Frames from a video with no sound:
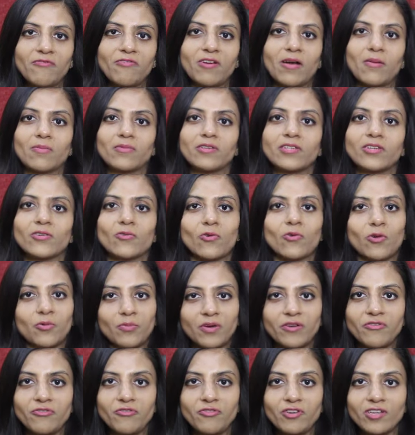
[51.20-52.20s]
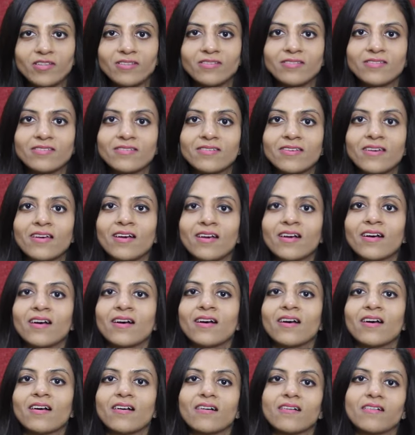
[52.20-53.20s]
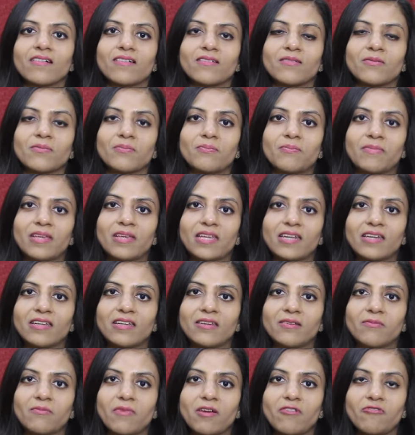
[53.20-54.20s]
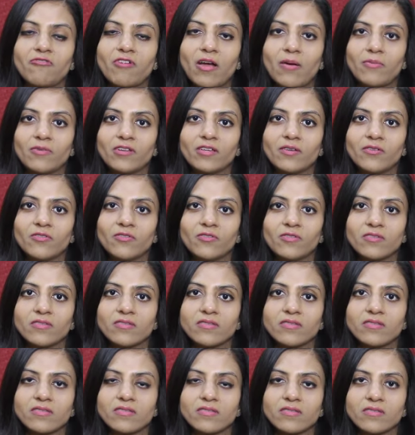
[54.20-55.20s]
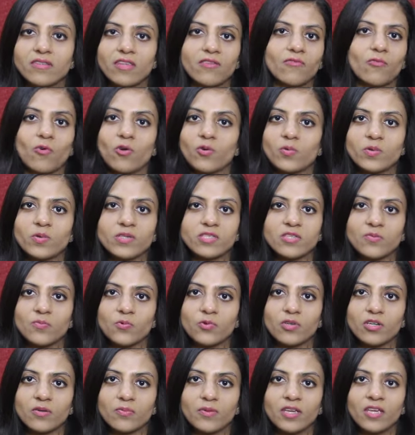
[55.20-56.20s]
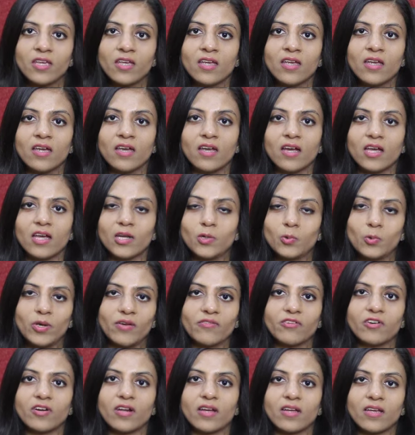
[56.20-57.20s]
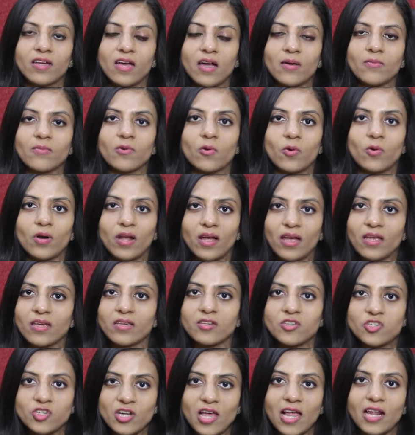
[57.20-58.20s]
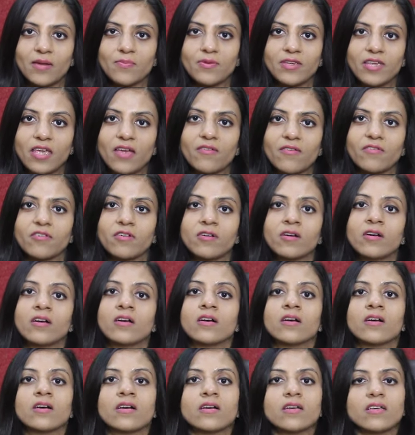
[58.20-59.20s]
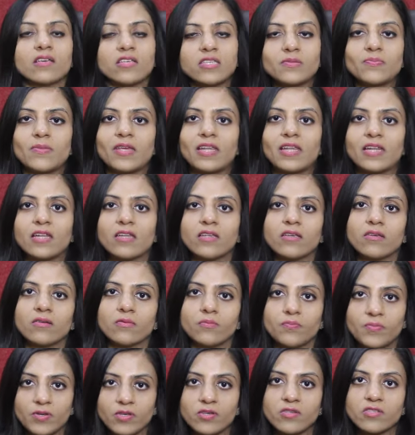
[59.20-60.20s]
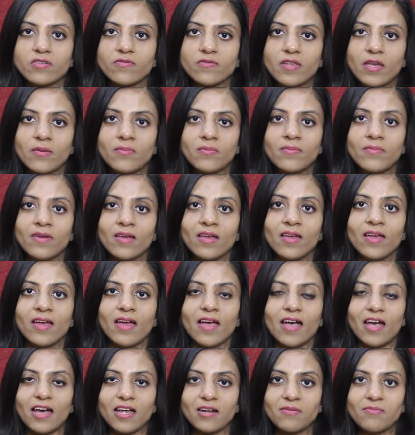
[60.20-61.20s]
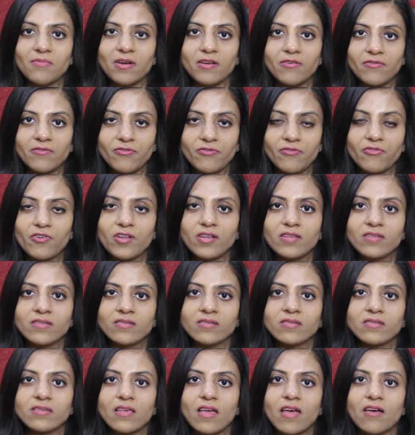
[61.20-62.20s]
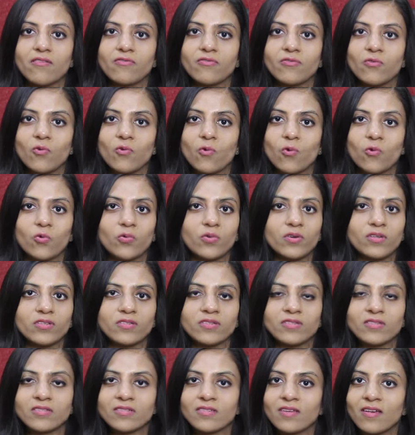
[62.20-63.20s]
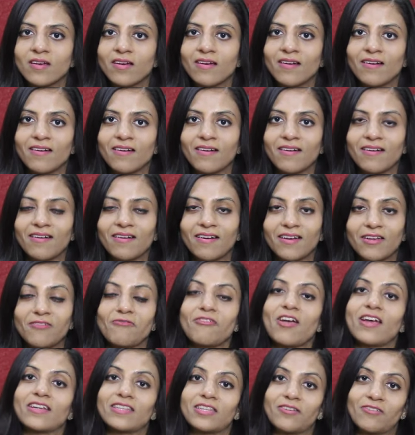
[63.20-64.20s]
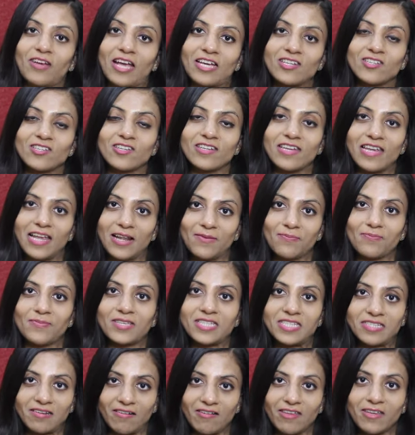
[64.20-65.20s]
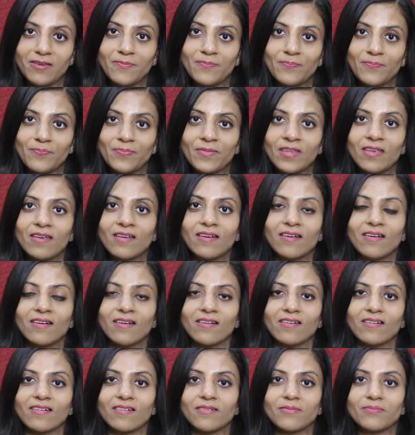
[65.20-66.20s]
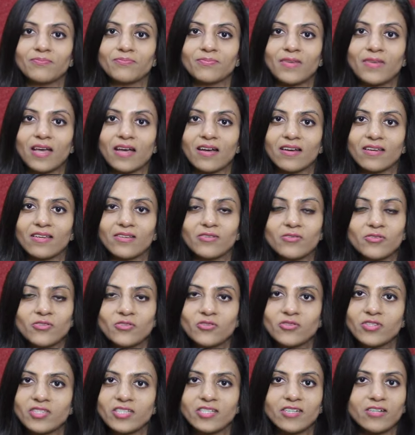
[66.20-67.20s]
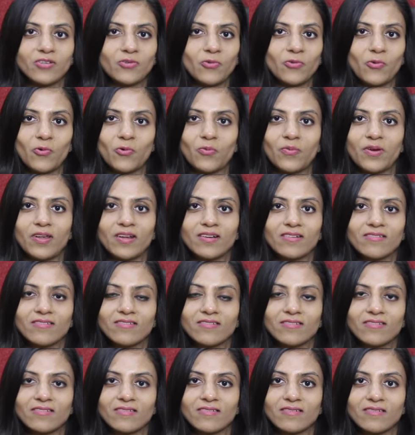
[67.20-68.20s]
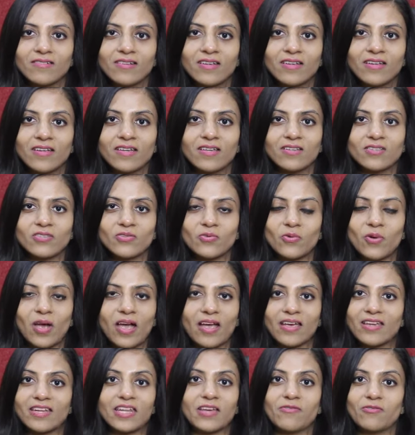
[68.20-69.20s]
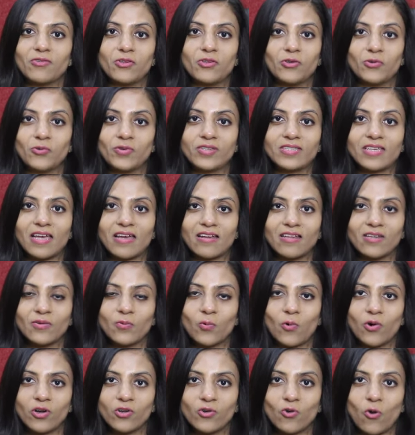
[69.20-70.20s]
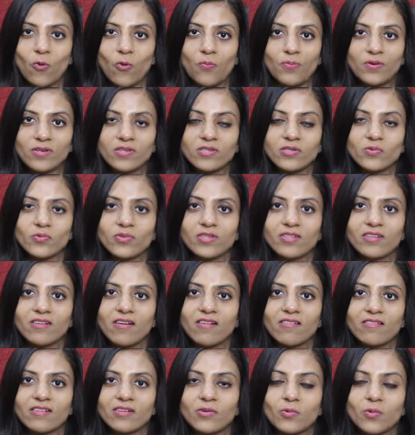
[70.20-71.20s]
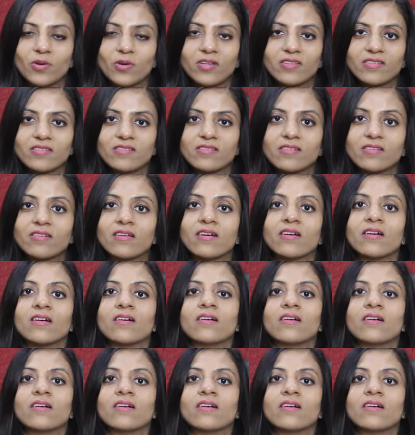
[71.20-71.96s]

my family and all my friends. Uh, mainly my family, because they've always supported me, and whoever I am or I shall be ever is mainly because of them. And friends have always, in fact they've actually helped me study. Um, I used to sit at home and uh, so I never knew exactly what topics were the current ones and